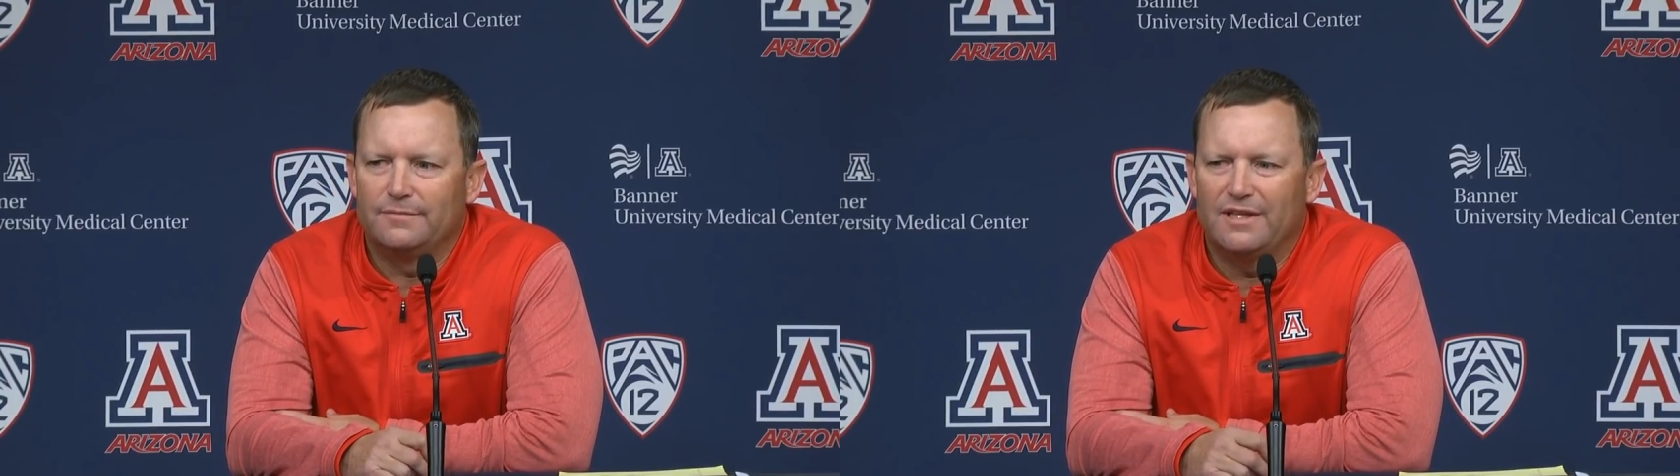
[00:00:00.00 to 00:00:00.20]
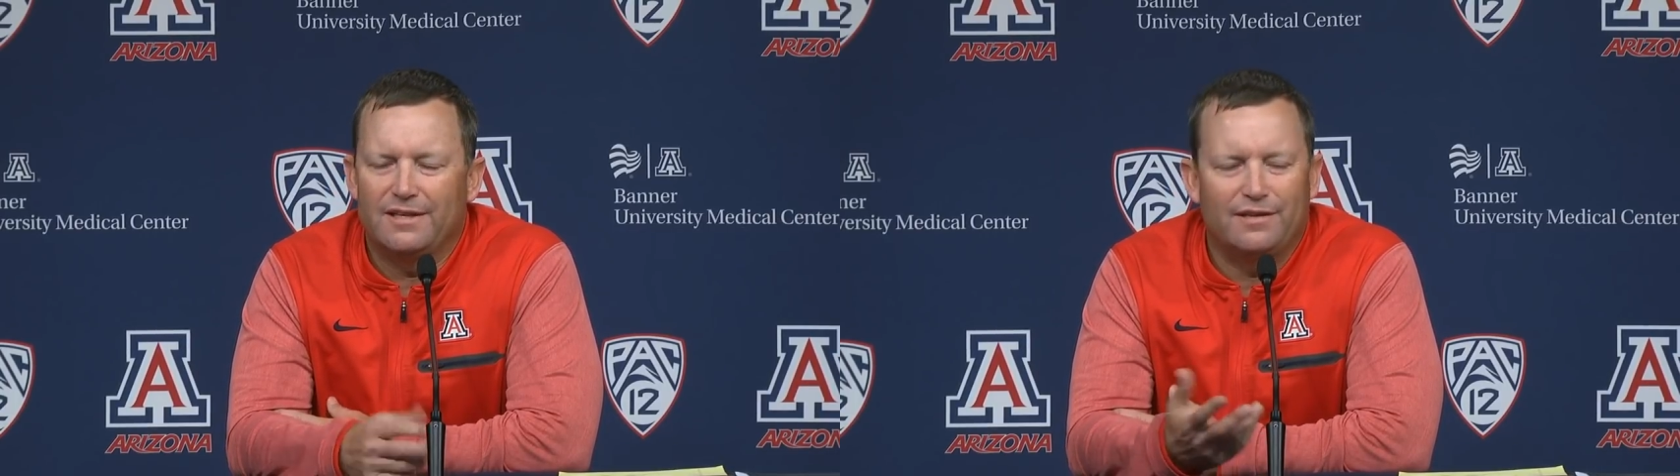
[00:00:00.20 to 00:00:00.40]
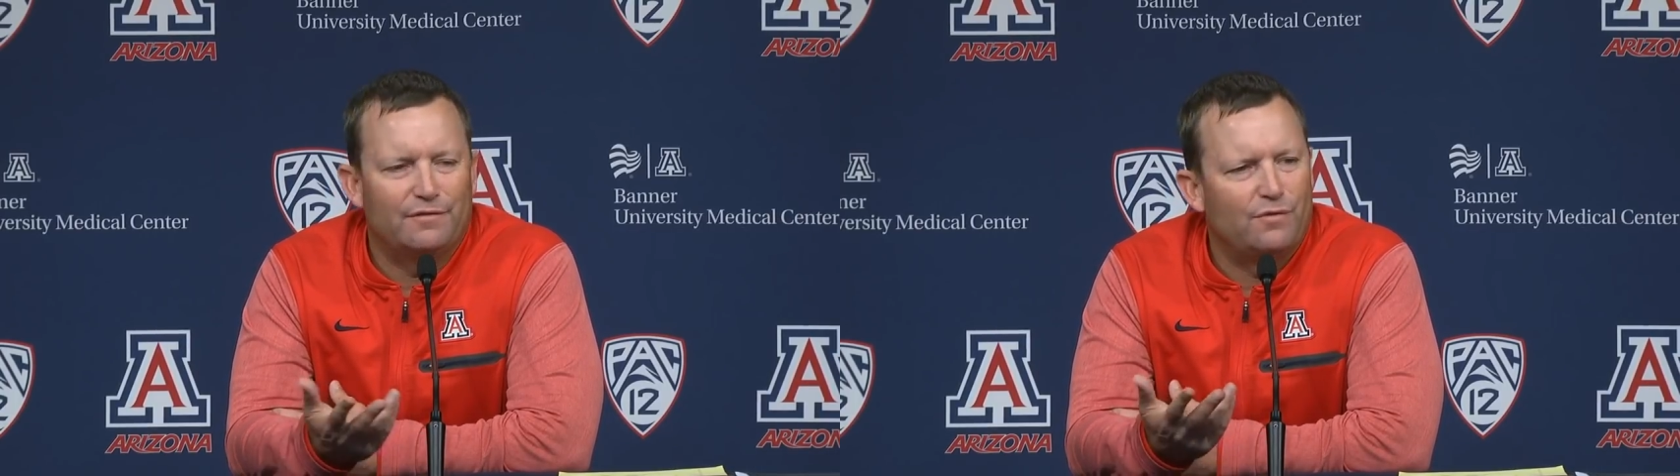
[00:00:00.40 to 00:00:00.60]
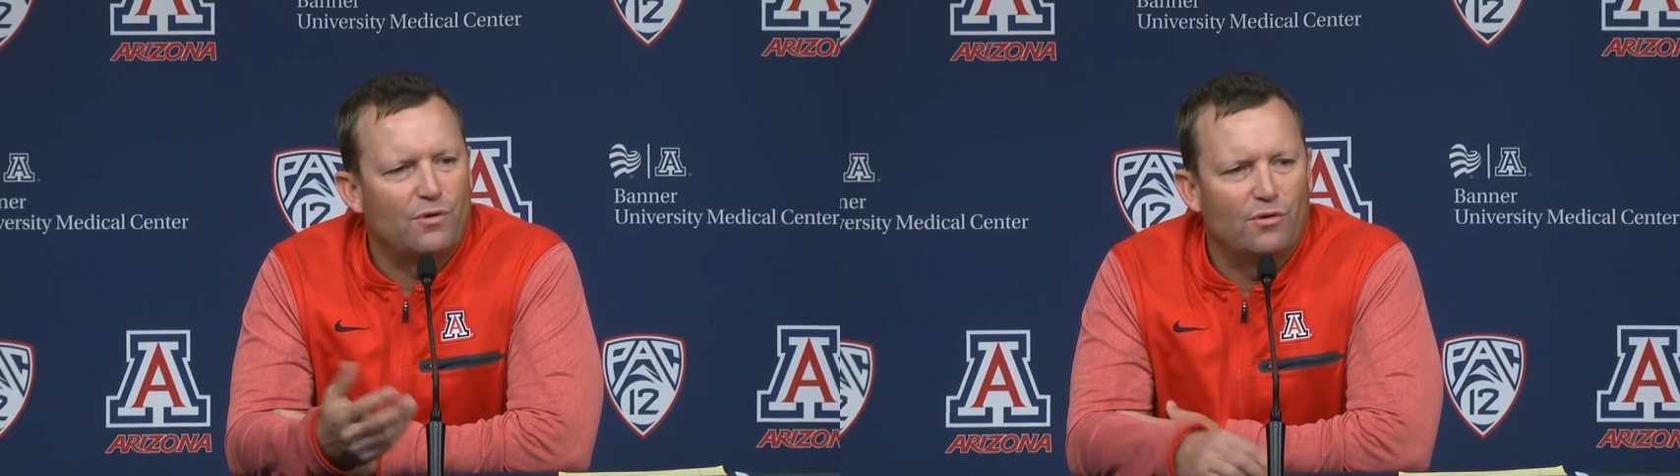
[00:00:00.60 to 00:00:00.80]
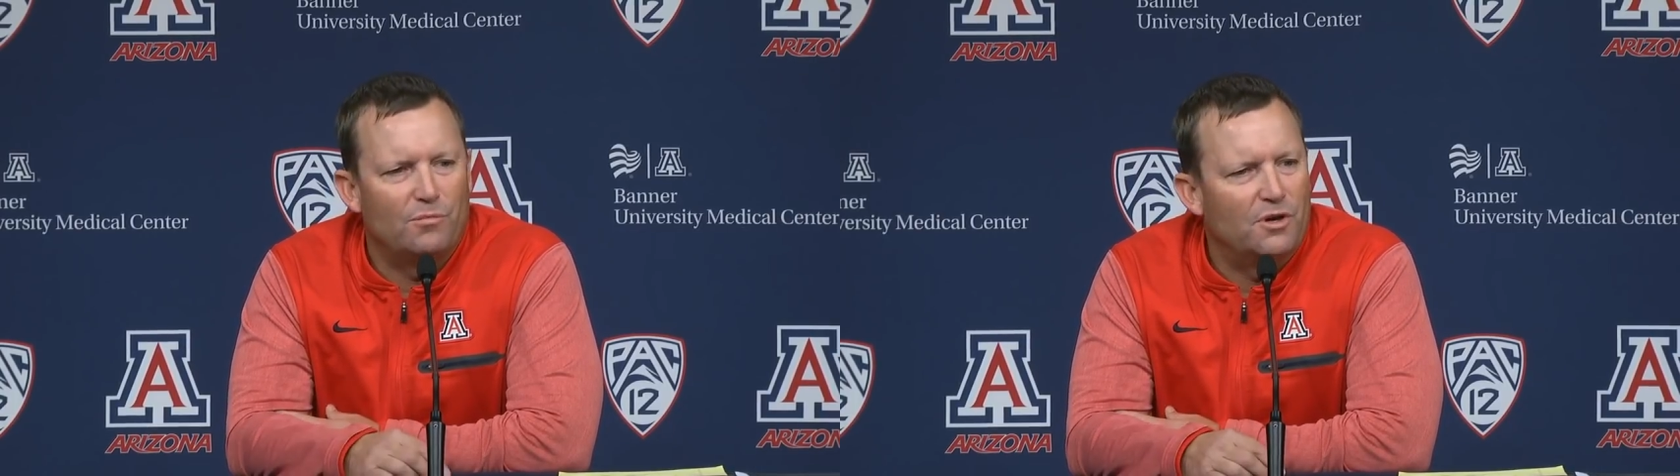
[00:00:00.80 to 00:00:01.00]
I think he hit
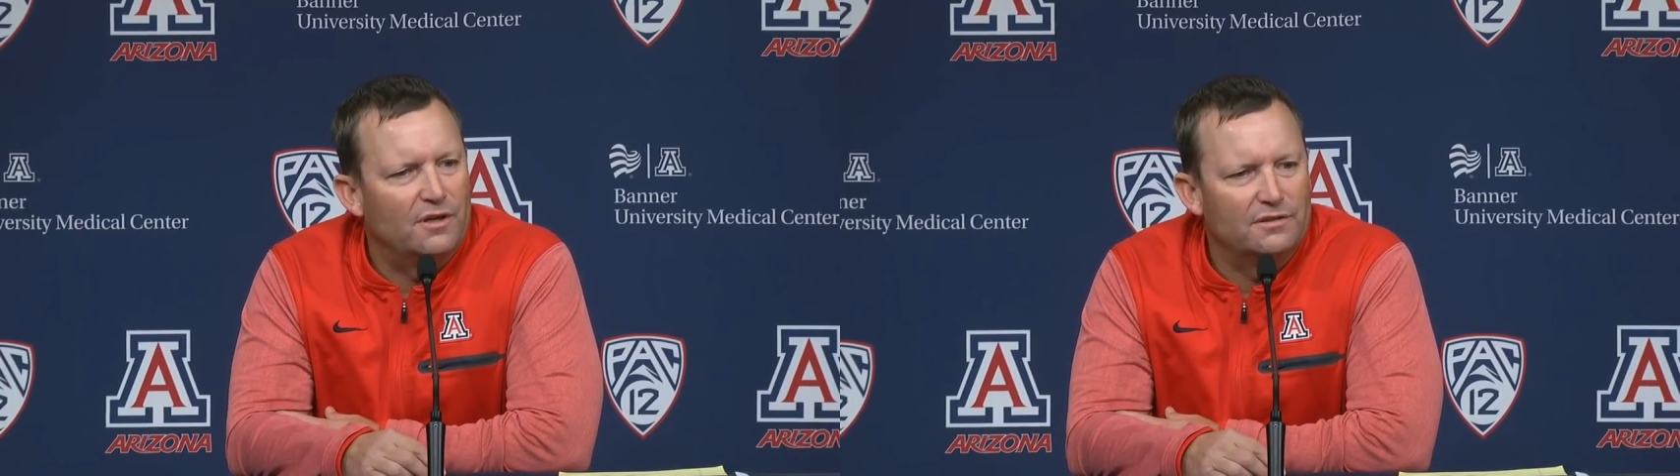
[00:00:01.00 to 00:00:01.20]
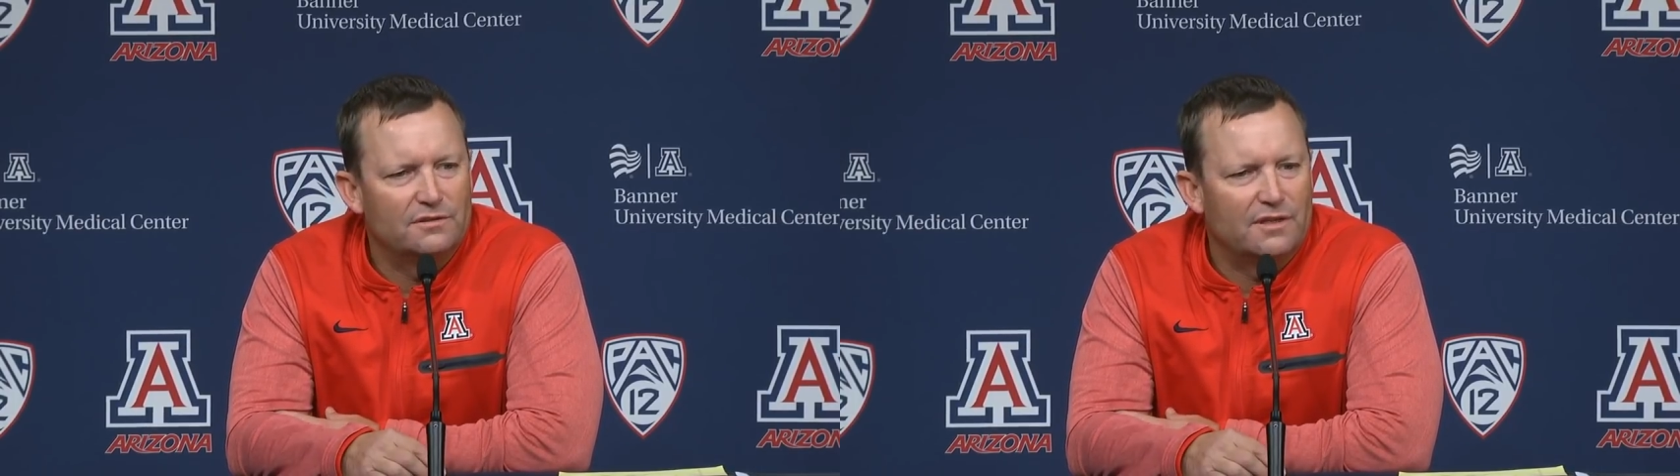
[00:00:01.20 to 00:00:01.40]
four home runs,